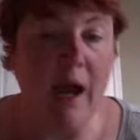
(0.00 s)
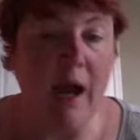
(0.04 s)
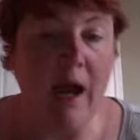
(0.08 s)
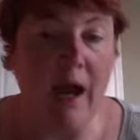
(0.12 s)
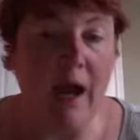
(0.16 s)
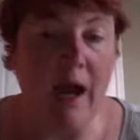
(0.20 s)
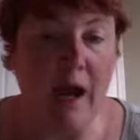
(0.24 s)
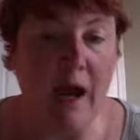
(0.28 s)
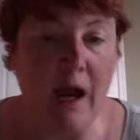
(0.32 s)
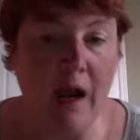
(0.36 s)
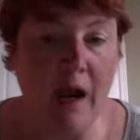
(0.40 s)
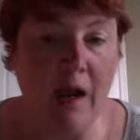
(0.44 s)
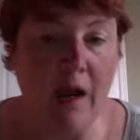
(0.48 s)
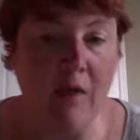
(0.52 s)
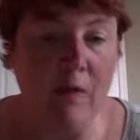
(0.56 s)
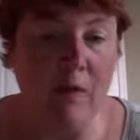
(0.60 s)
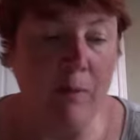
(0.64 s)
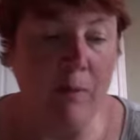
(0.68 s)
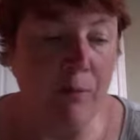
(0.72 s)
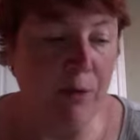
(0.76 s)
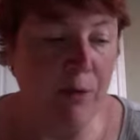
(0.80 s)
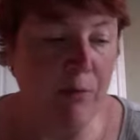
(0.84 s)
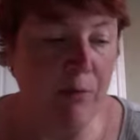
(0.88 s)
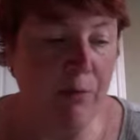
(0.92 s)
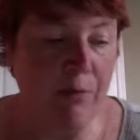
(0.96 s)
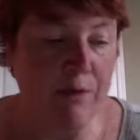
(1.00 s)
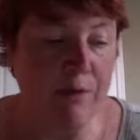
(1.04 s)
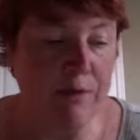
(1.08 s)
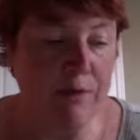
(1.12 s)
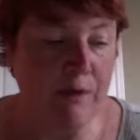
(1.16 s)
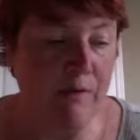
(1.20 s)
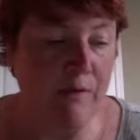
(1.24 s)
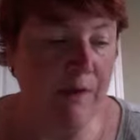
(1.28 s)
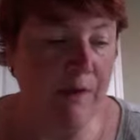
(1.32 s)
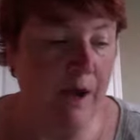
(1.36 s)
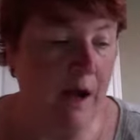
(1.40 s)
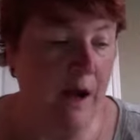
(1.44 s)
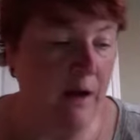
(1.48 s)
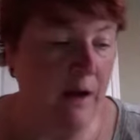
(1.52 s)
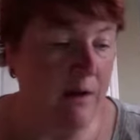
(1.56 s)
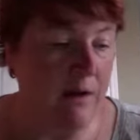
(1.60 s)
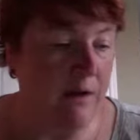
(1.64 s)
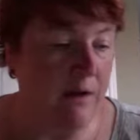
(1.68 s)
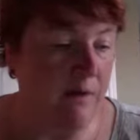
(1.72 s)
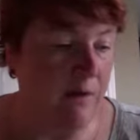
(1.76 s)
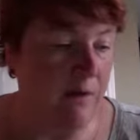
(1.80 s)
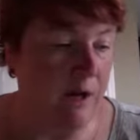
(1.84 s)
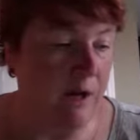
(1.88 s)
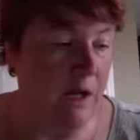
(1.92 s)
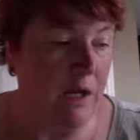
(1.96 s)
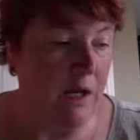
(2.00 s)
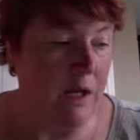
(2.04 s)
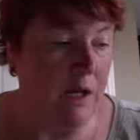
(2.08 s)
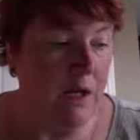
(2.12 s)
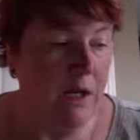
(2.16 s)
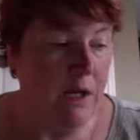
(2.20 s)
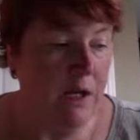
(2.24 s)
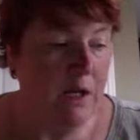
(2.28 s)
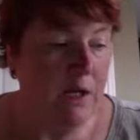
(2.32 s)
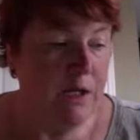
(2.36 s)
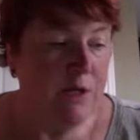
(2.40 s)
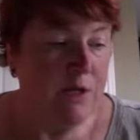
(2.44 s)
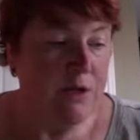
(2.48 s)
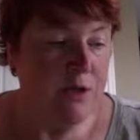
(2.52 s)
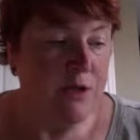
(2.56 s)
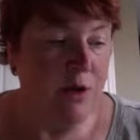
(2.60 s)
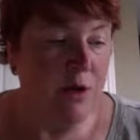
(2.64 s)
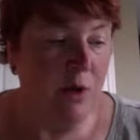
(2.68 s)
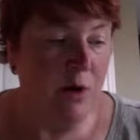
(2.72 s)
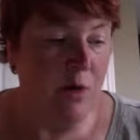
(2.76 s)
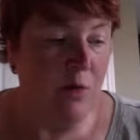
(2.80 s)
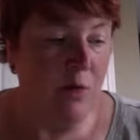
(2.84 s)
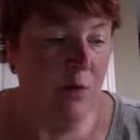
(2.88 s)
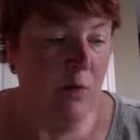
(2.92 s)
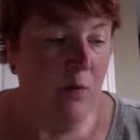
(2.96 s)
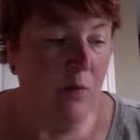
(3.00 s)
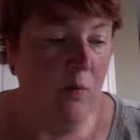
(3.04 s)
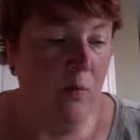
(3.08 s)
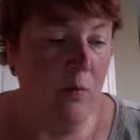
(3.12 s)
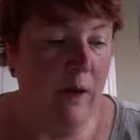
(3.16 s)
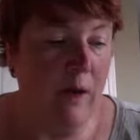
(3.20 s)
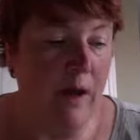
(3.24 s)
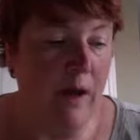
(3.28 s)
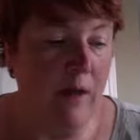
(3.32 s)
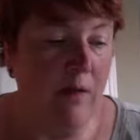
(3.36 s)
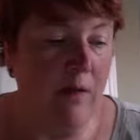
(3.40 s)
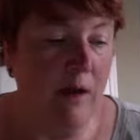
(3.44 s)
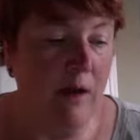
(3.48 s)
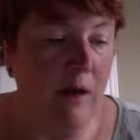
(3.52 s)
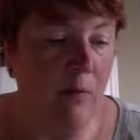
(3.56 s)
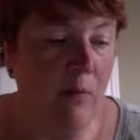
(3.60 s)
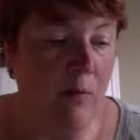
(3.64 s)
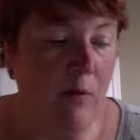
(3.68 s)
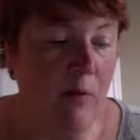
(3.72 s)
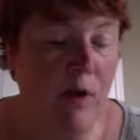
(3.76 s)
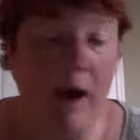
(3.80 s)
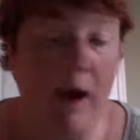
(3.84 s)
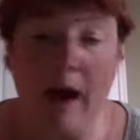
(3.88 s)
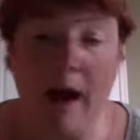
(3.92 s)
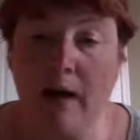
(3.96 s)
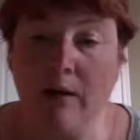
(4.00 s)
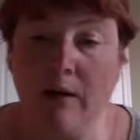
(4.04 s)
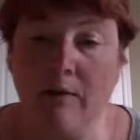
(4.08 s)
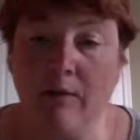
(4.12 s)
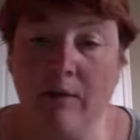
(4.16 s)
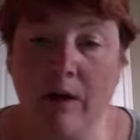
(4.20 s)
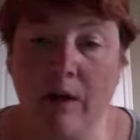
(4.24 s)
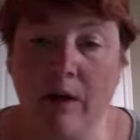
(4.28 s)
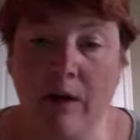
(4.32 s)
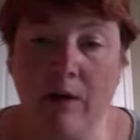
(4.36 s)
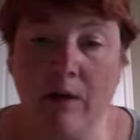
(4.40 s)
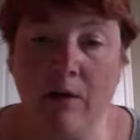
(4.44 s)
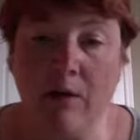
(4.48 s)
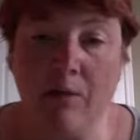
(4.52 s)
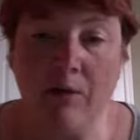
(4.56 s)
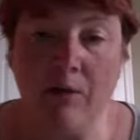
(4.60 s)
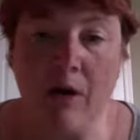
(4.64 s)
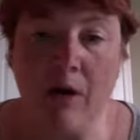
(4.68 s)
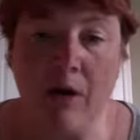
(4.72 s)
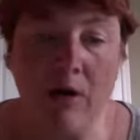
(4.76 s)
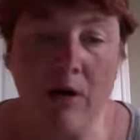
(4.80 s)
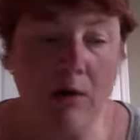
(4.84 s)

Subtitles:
and the purpose of the activity. So when they were activating their prior